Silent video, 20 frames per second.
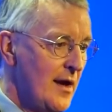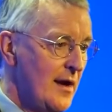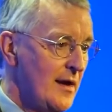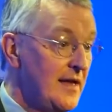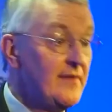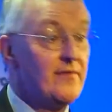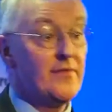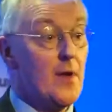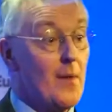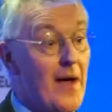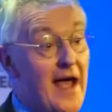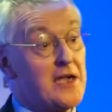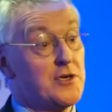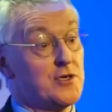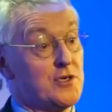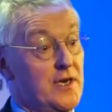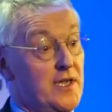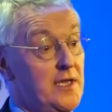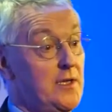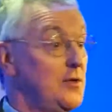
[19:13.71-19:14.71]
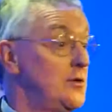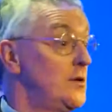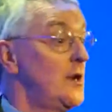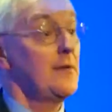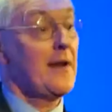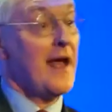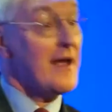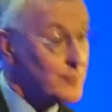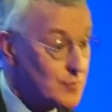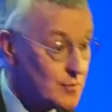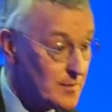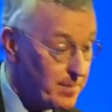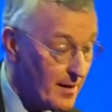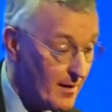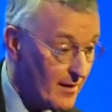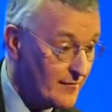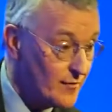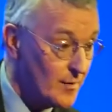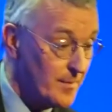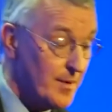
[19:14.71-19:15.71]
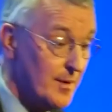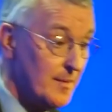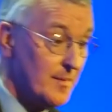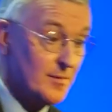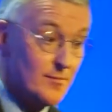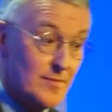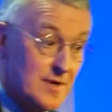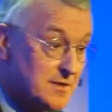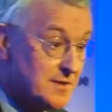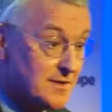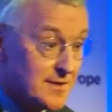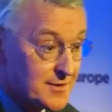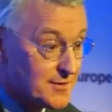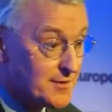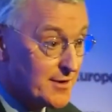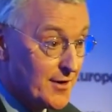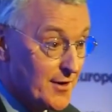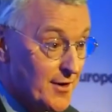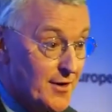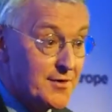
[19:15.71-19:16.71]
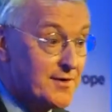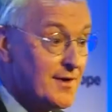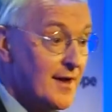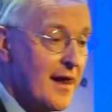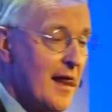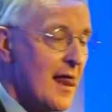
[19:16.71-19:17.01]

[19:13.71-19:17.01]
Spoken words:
even though actually you don't have to apply for a permanent residence card.